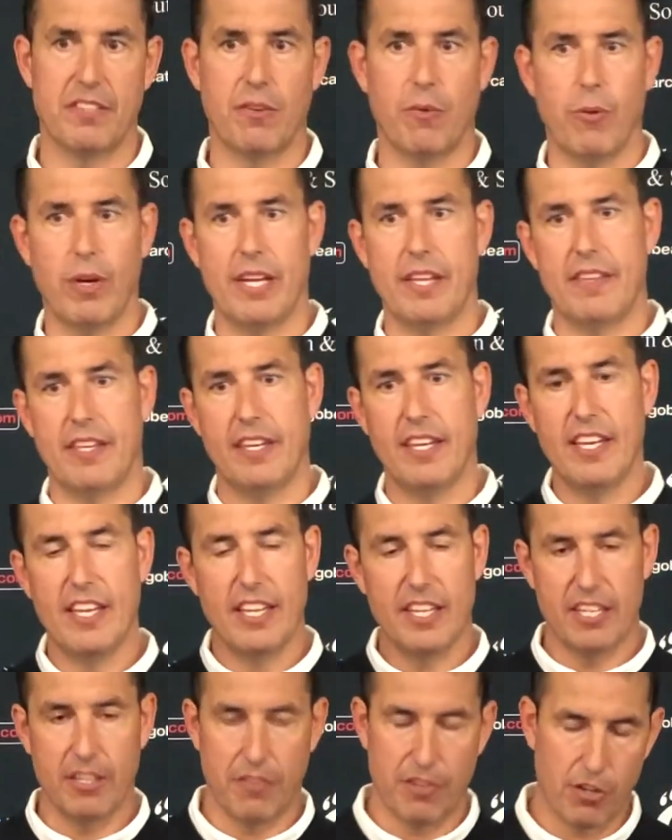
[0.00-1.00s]
in a way that
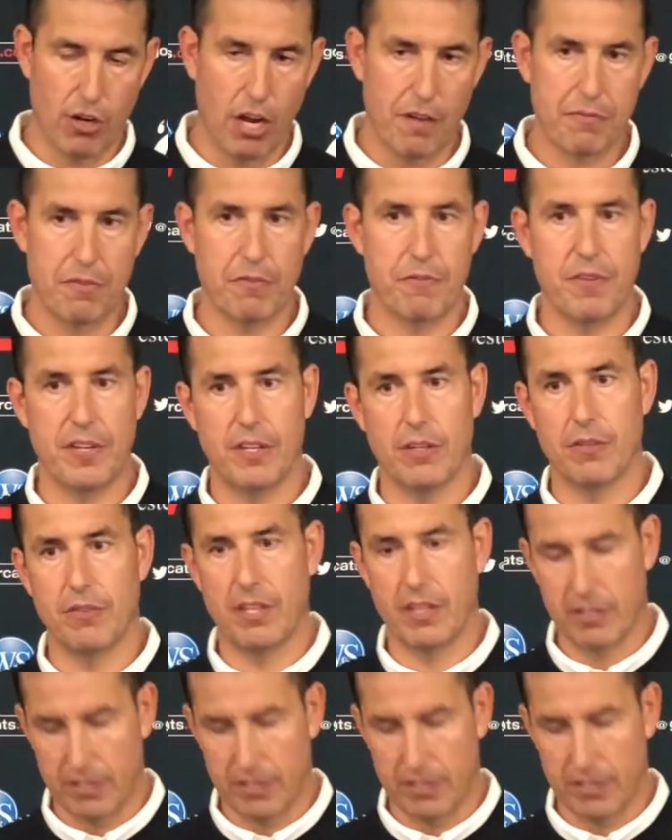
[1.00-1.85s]
they're off the field.